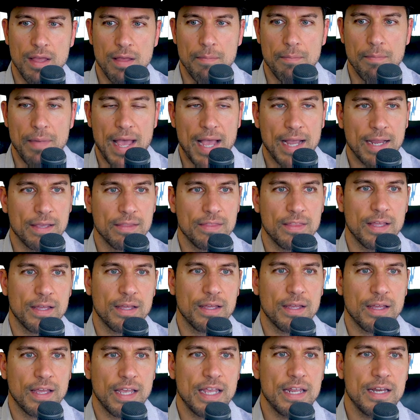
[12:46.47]
back in
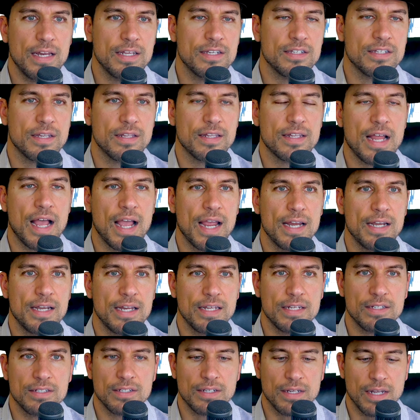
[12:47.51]
the 80s and
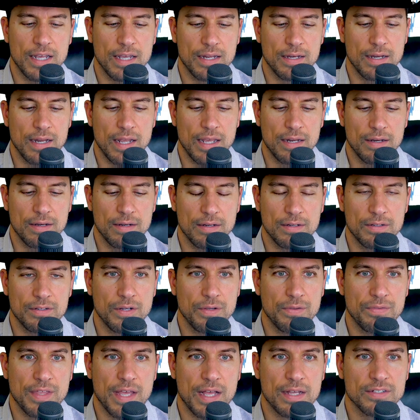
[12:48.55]
90s and in
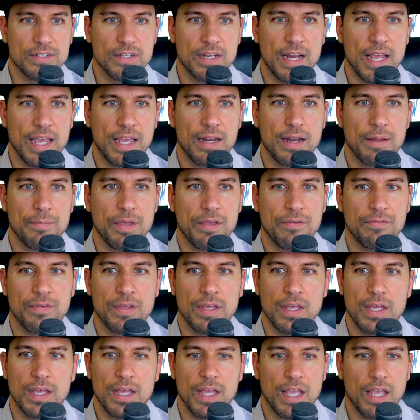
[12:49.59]
2008. I mean,
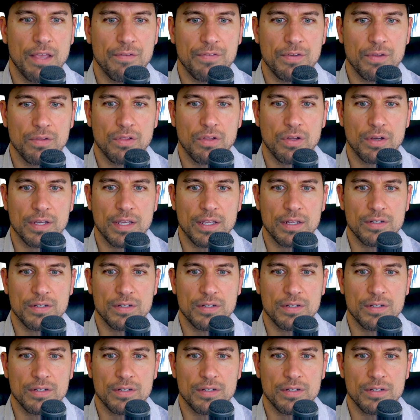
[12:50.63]
if you look in